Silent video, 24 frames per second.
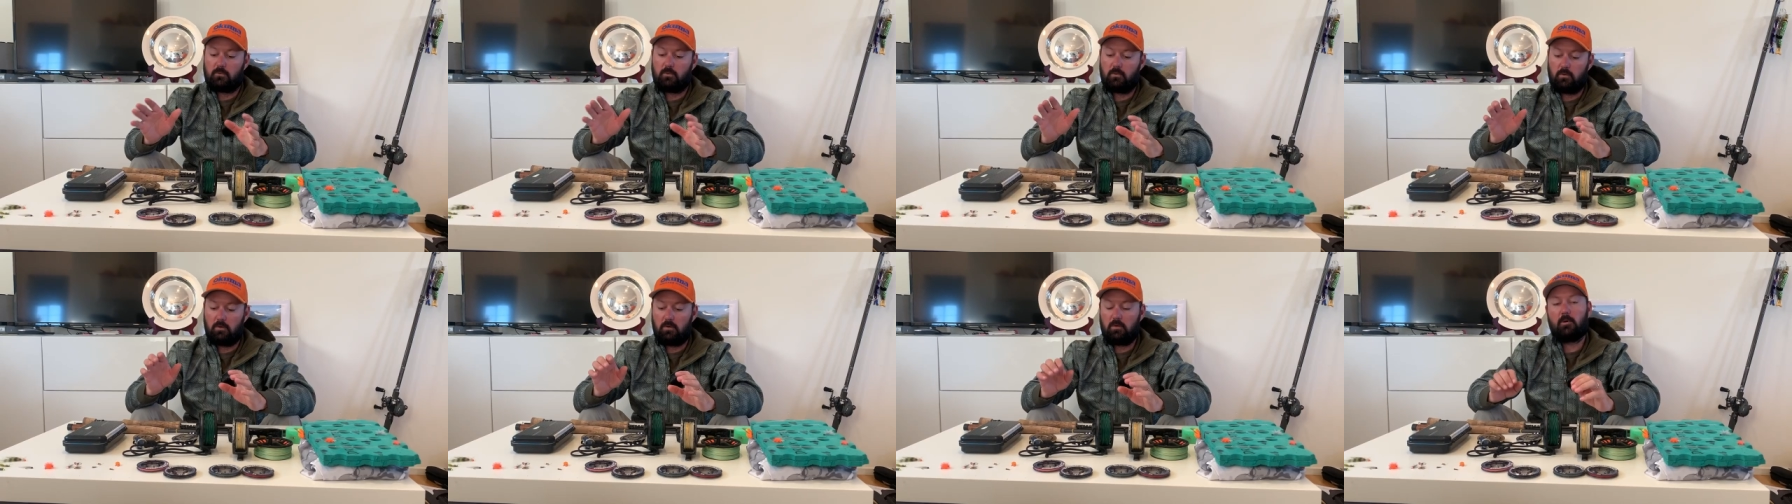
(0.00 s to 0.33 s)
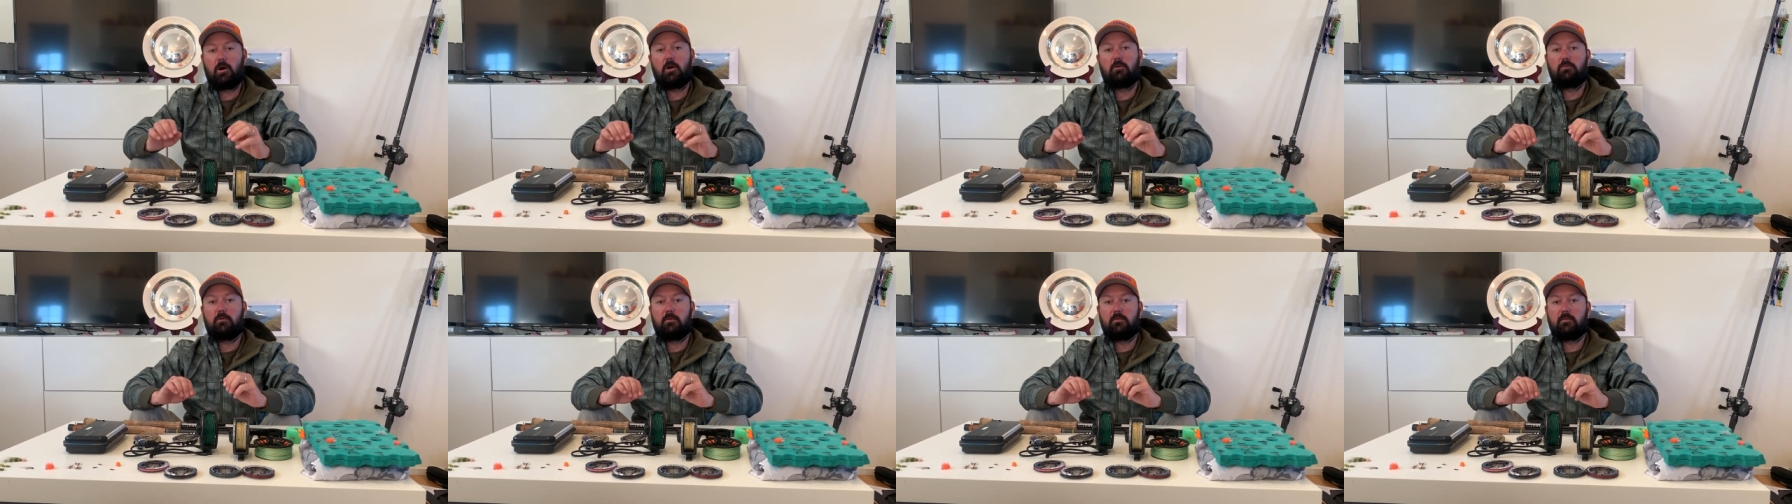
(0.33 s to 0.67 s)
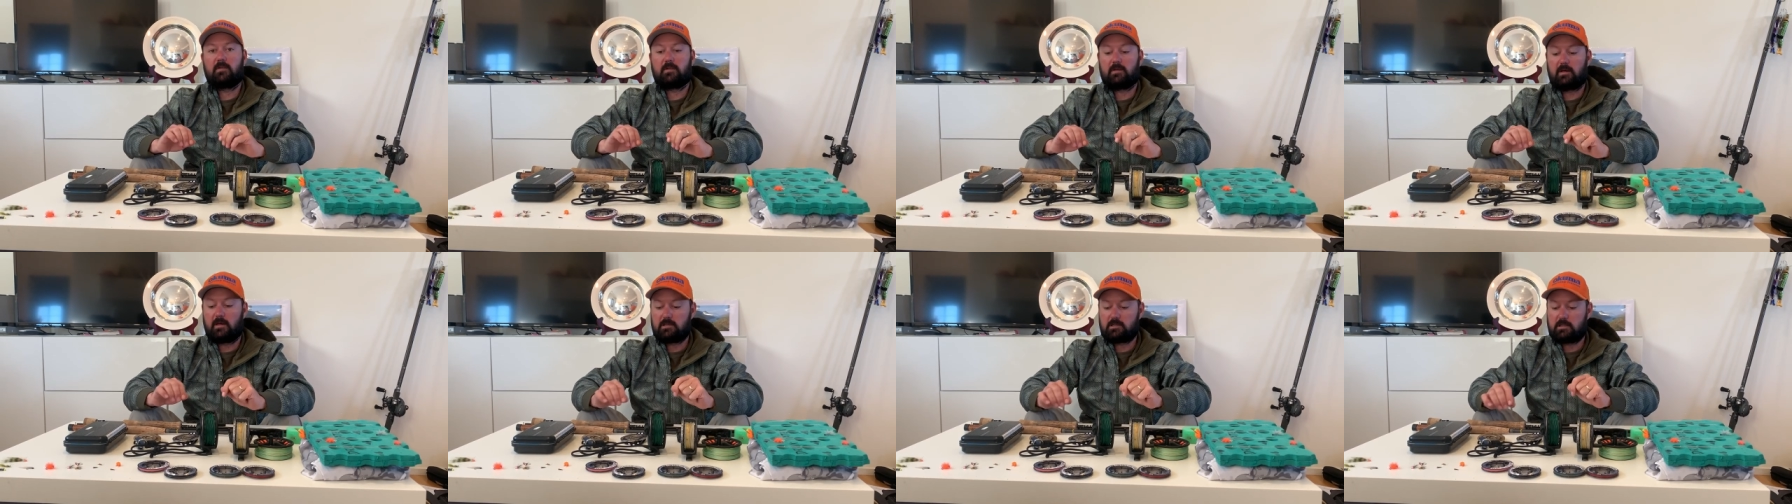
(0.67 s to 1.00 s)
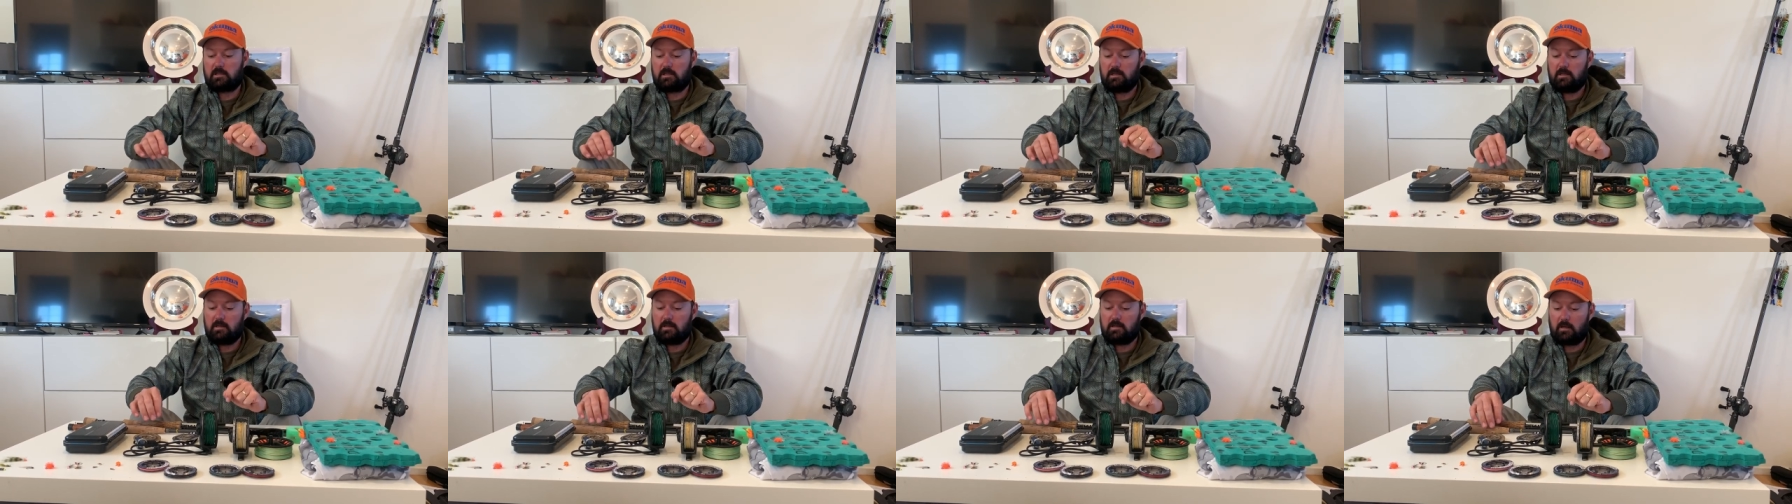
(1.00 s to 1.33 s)
For all of my river
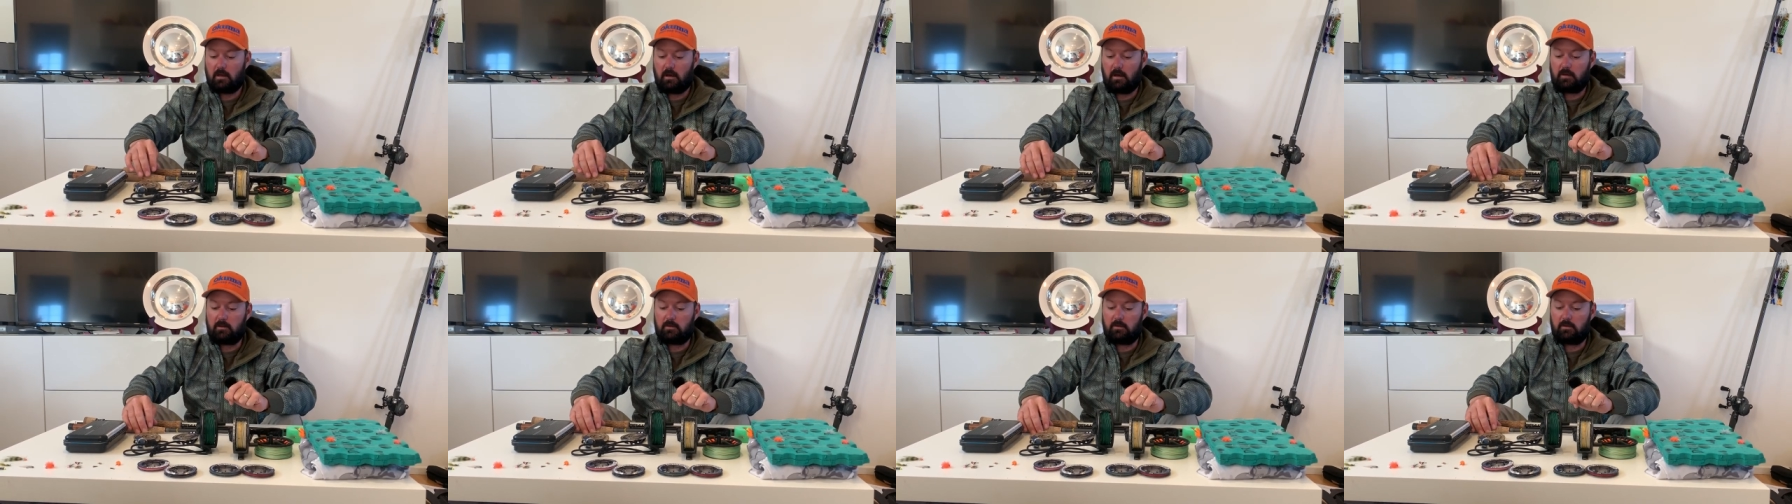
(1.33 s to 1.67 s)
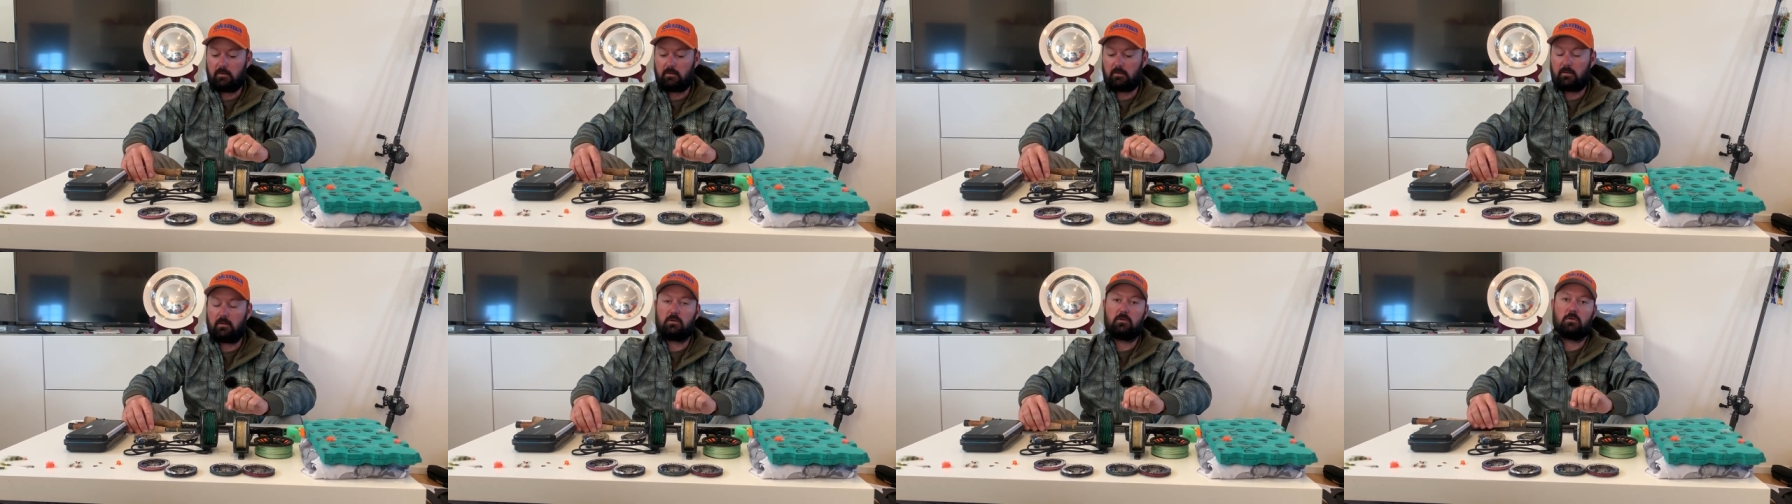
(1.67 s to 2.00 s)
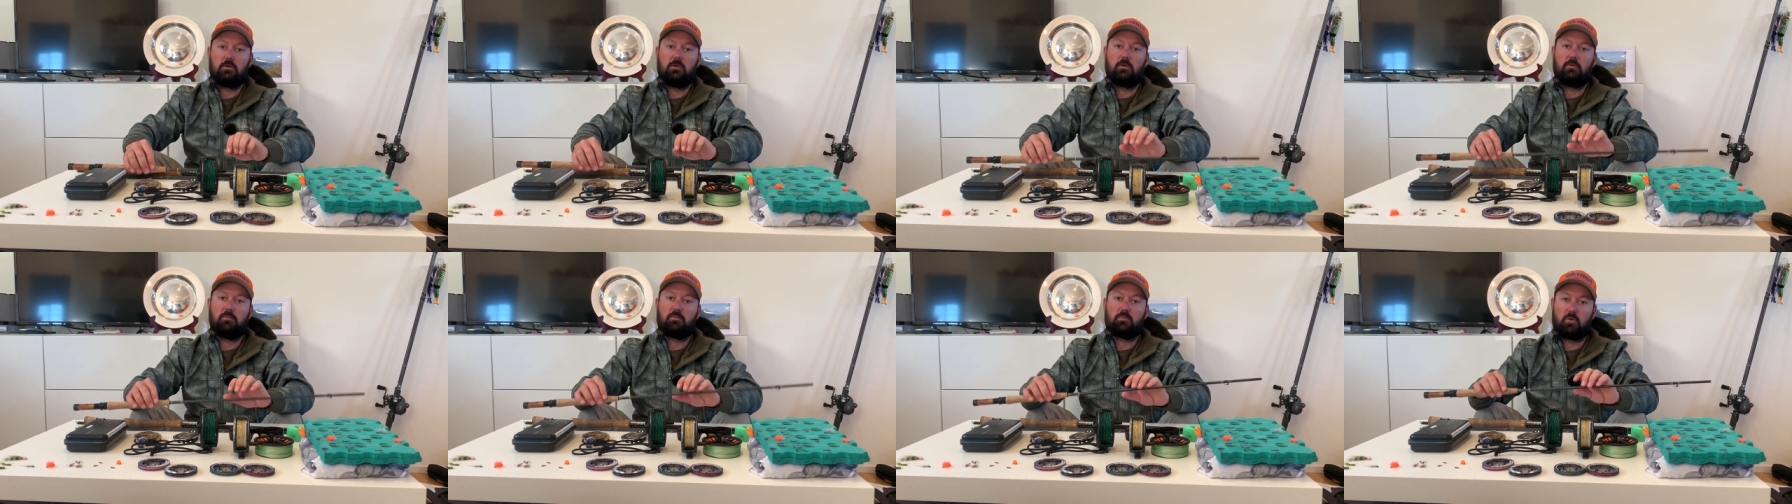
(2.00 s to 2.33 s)
sessions, I used the new